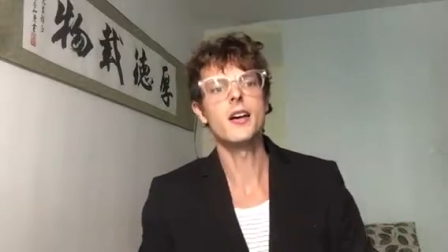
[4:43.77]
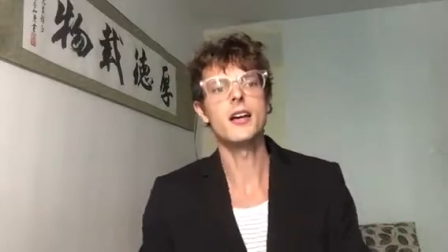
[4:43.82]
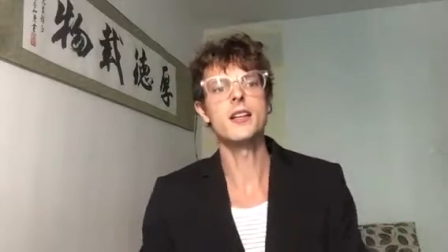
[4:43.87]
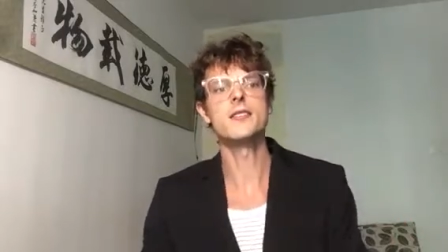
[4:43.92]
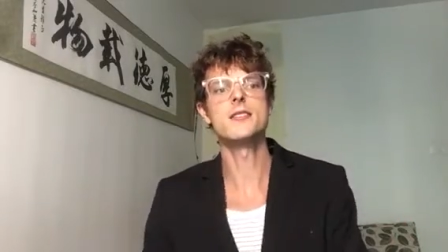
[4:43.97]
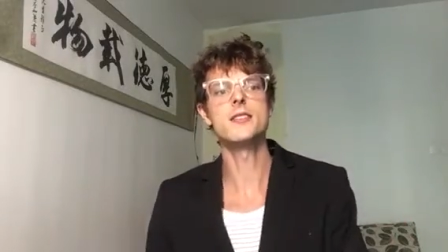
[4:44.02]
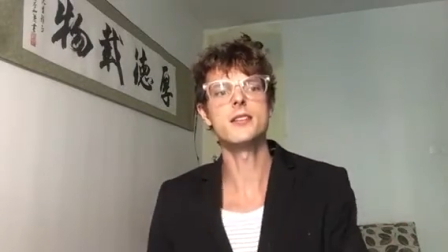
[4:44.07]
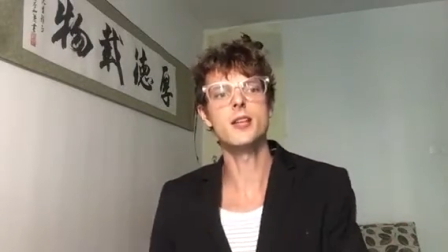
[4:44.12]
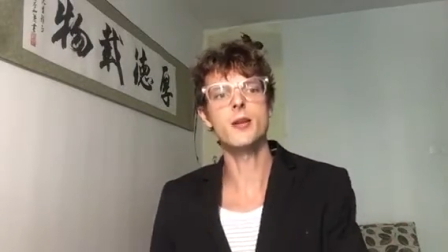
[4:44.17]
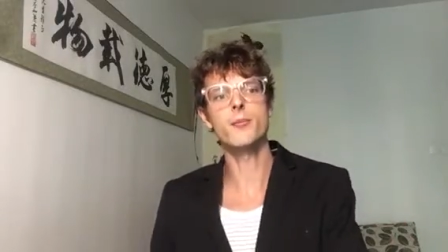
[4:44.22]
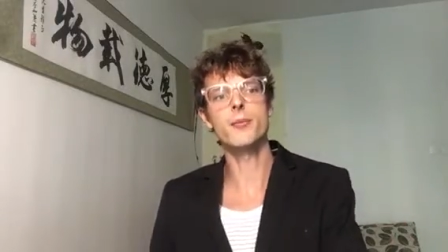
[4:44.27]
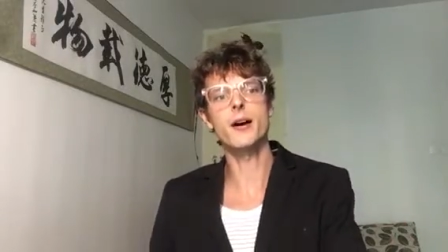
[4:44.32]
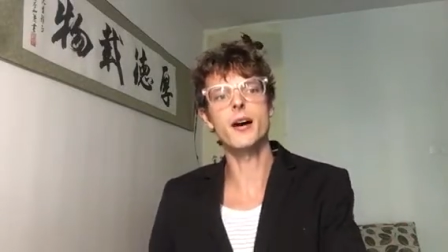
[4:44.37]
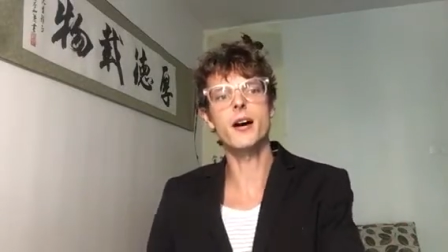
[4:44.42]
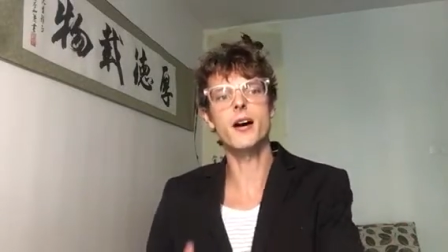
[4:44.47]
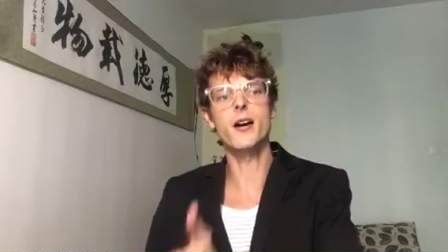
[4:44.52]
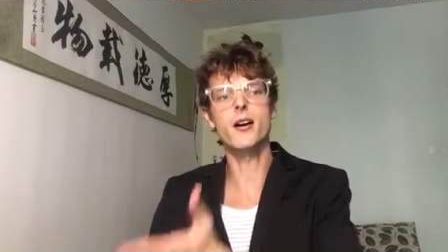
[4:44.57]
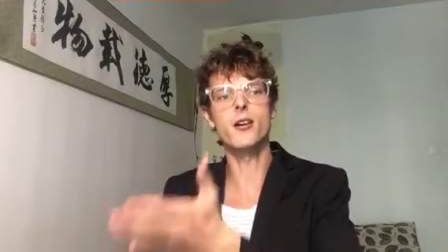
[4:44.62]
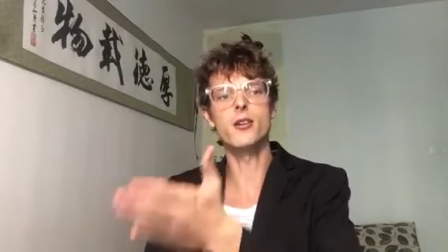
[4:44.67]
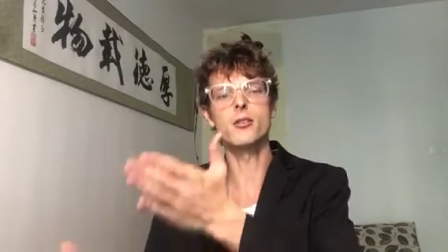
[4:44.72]
until
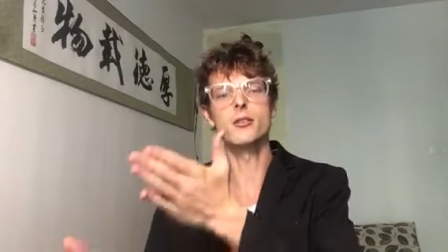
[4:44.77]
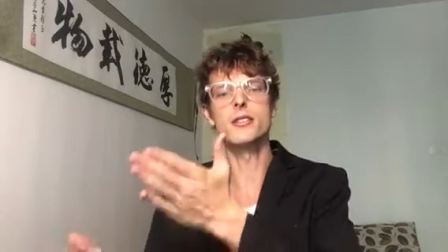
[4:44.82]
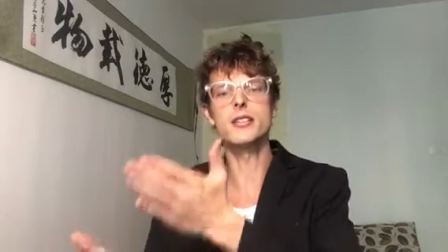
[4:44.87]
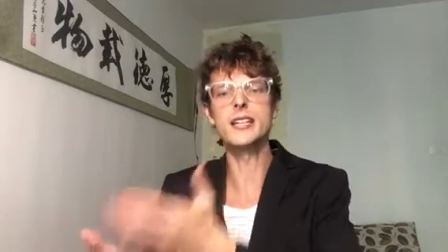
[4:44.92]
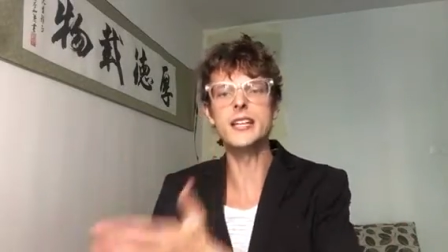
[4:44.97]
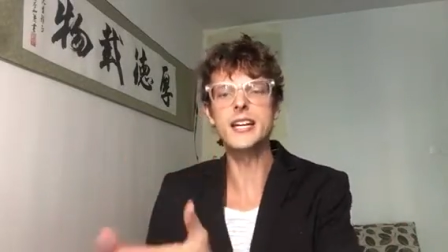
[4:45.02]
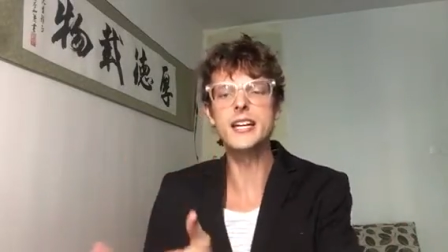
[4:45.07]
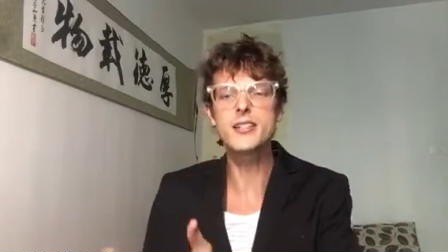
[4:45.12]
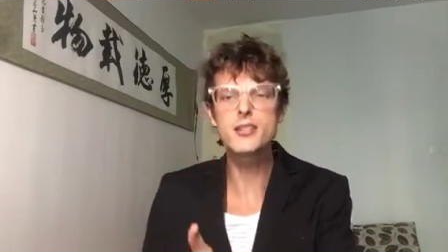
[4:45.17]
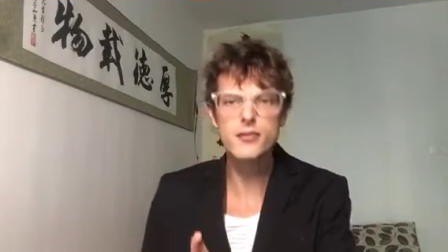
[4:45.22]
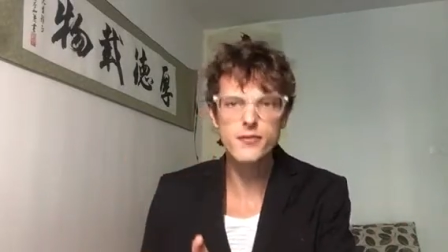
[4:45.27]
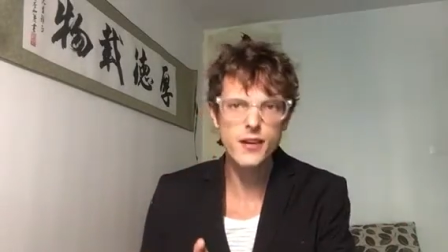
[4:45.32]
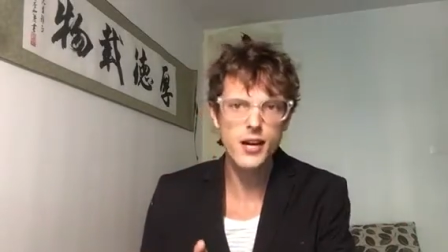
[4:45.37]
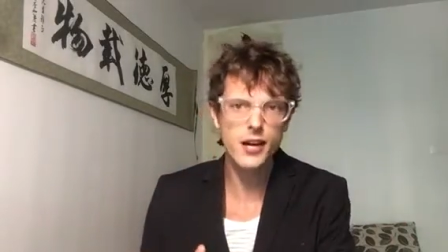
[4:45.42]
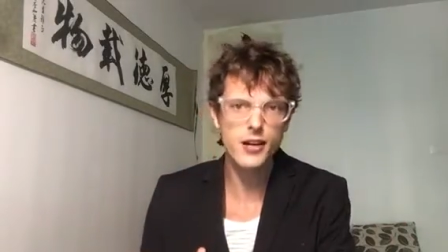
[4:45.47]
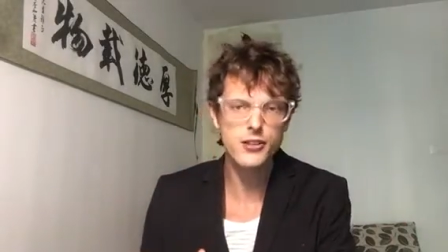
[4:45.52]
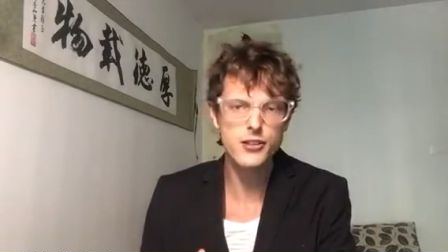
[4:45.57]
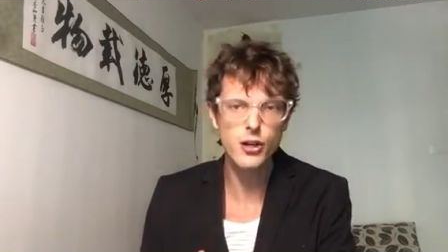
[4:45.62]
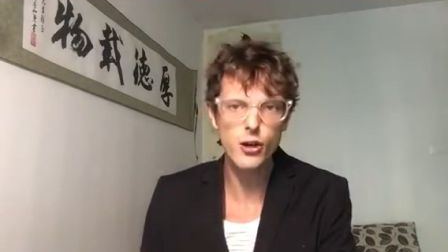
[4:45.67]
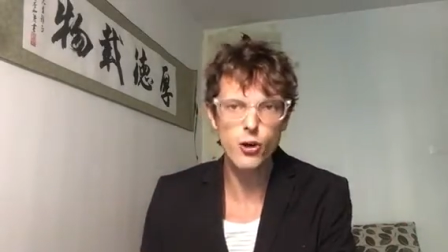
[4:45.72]
about the end of
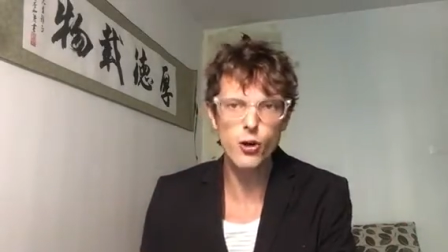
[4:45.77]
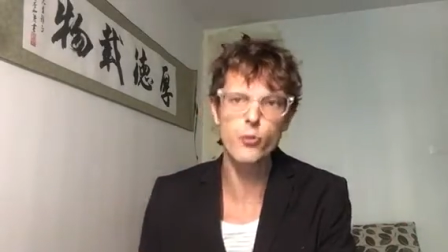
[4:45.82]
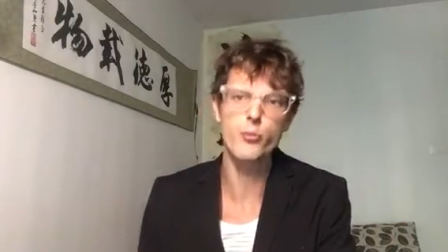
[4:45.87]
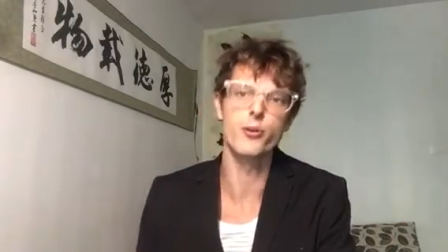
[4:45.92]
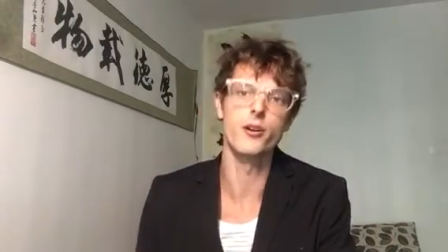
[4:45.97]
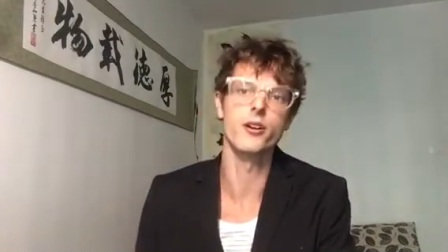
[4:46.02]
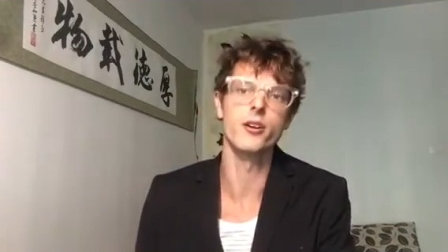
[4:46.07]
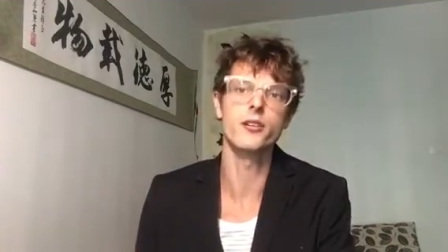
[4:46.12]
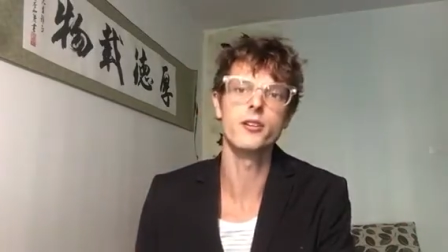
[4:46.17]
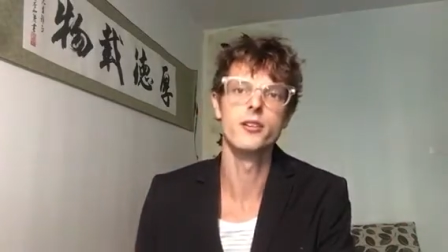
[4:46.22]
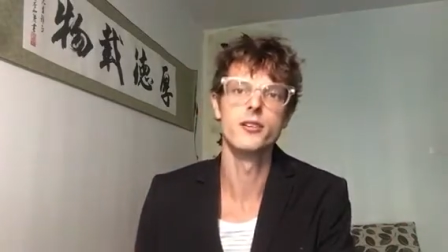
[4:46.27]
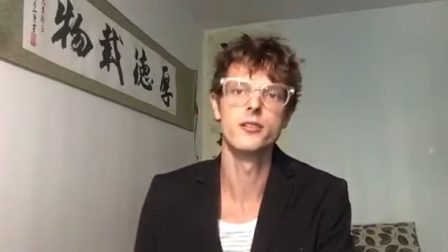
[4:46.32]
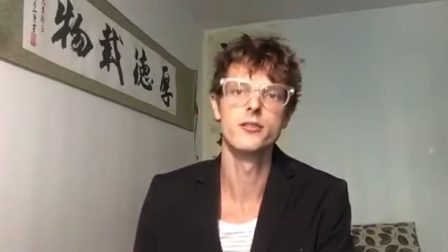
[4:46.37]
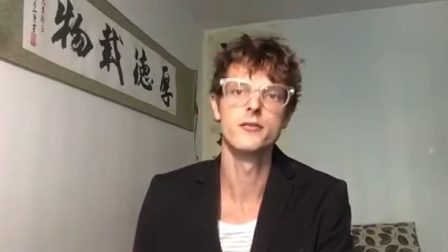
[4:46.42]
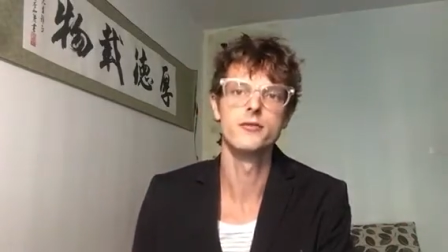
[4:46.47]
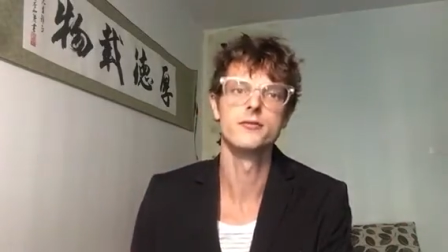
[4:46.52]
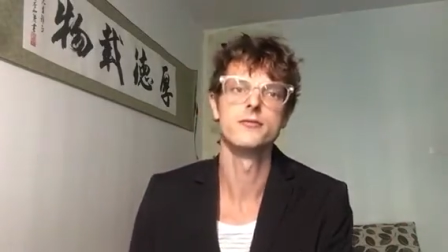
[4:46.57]
October